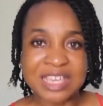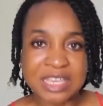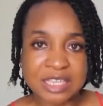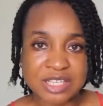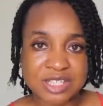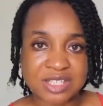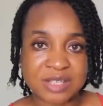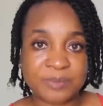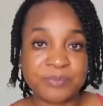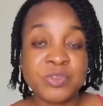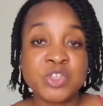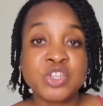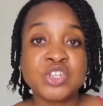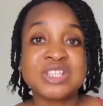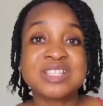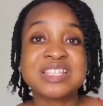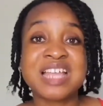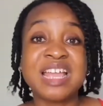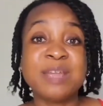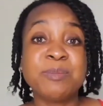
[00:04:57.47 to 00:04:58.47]
is
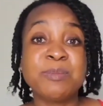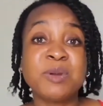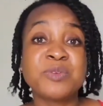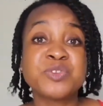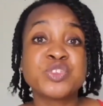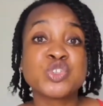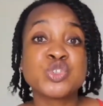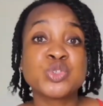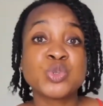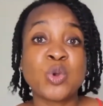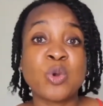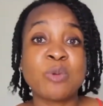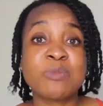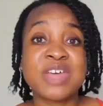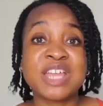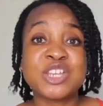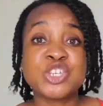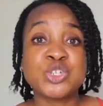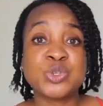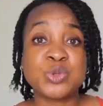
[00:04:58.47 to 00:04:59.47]
the type of
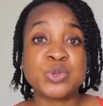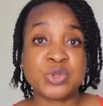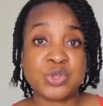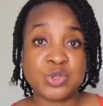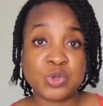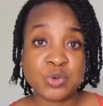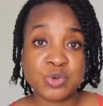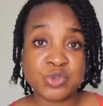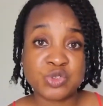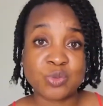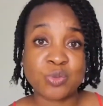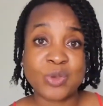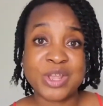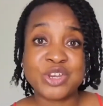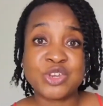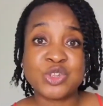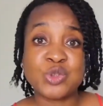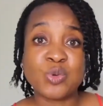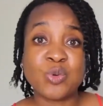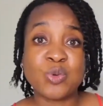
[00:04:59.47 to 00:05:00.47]
soap that you use
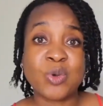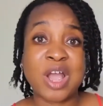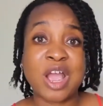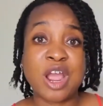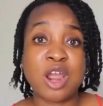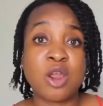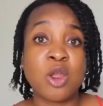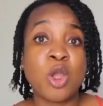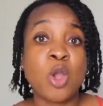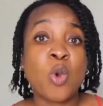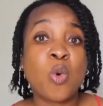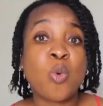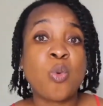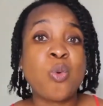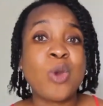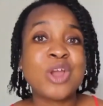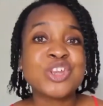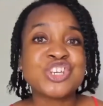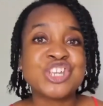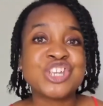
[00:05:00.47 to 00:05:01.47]
when you are
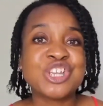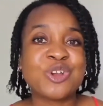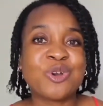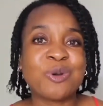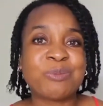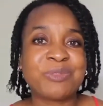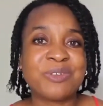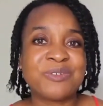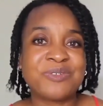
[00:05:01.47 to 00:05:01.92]
washing